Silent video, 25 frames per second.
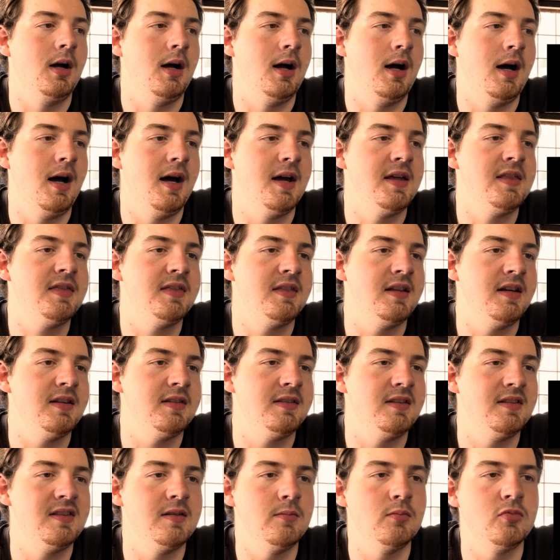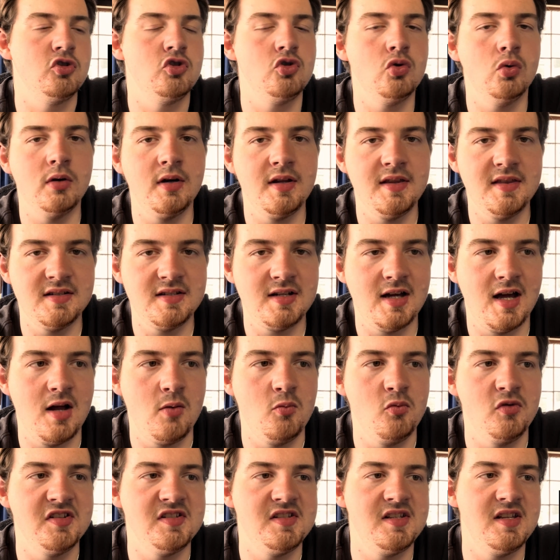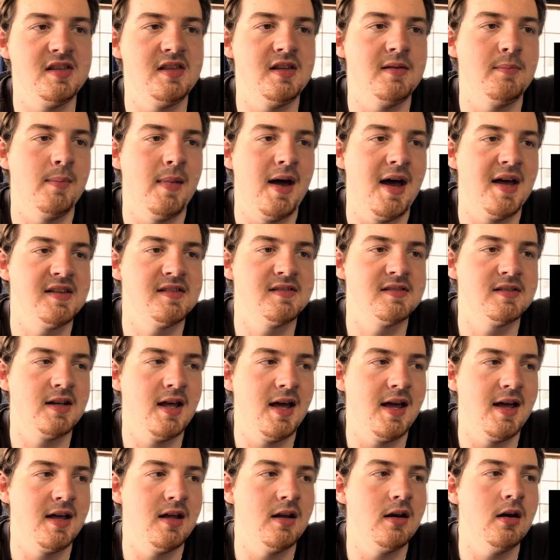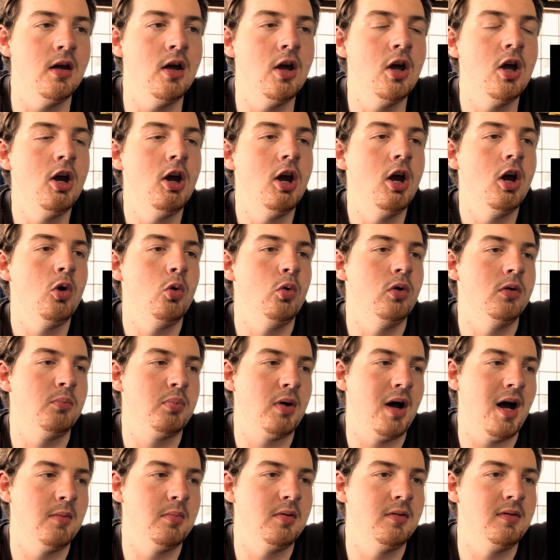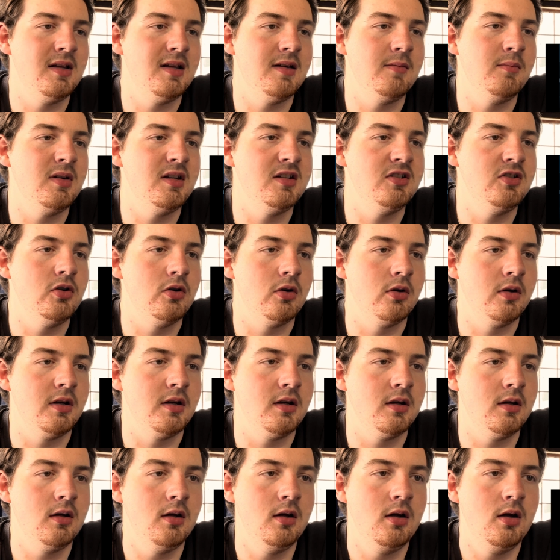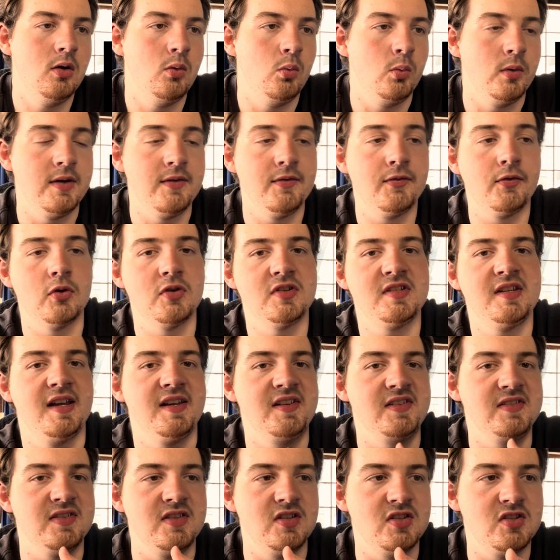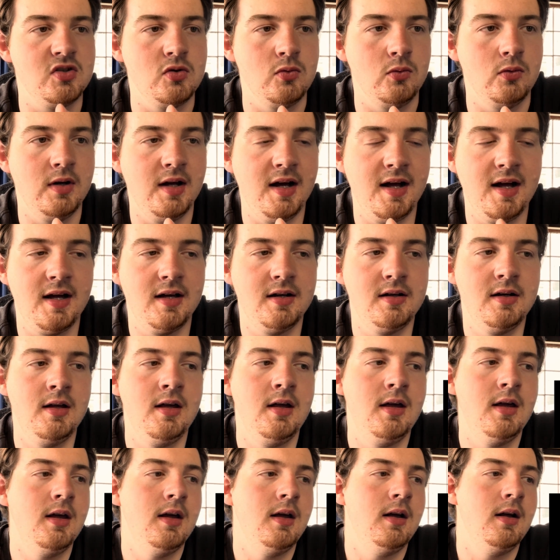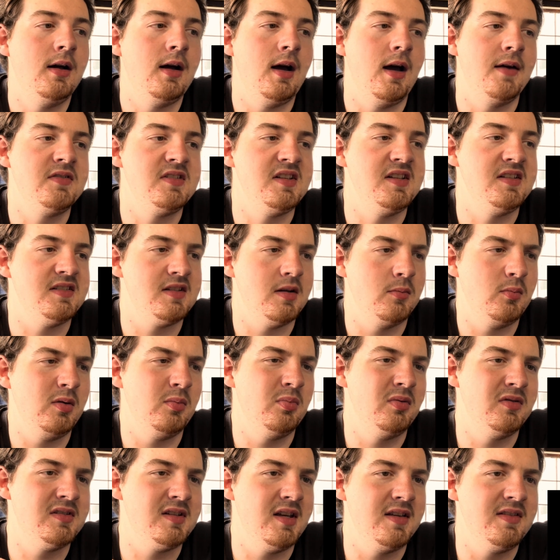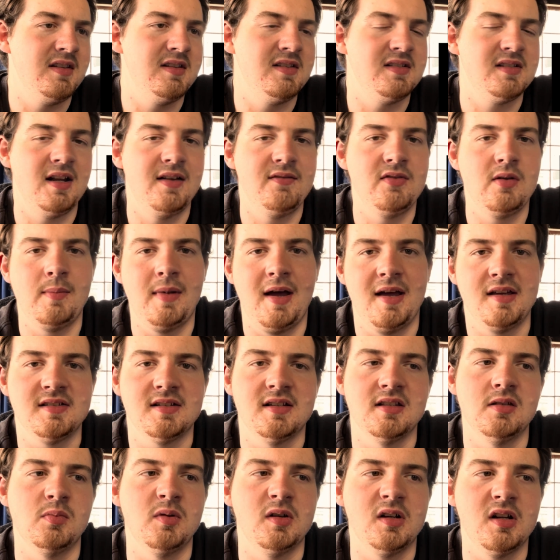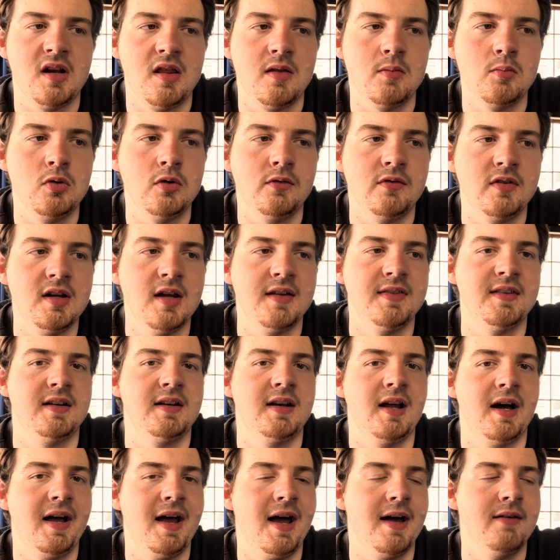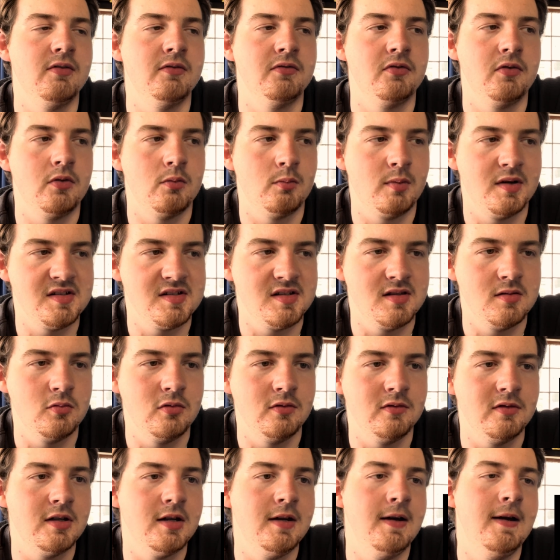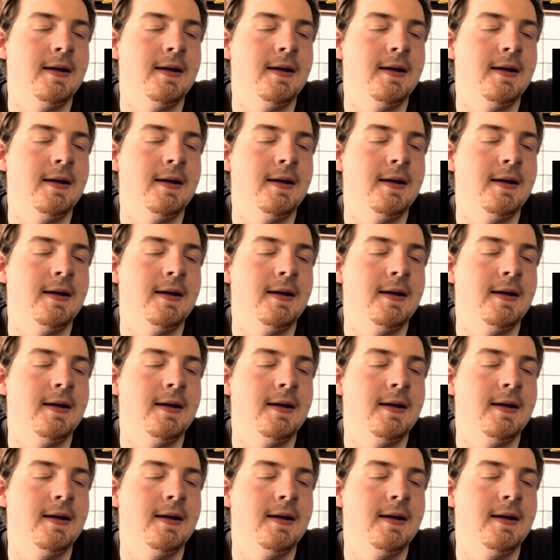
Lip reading: I think that the majority of the time we see the masked head would probably be during when he first has the suit on. I've seen some people say that he's going to have the mask at the beginning of the movie and then not have it for the rest of the movie.